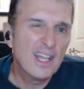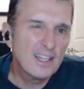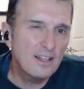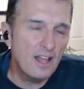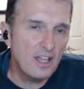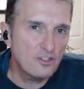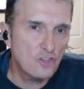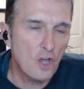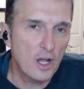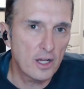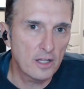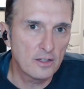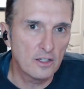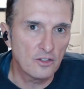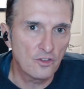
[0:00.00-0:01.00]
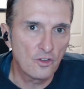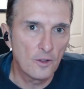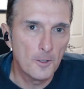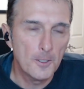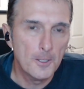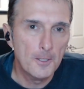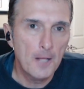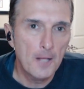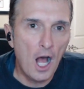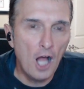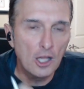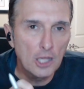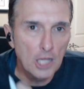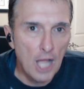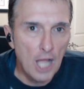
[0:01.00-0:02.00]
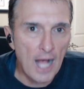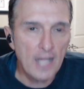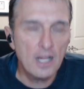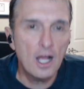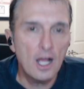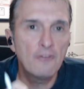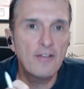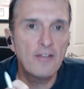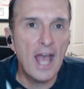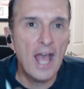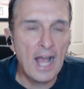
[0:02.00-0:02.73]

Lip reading: The last thought on this, a lot of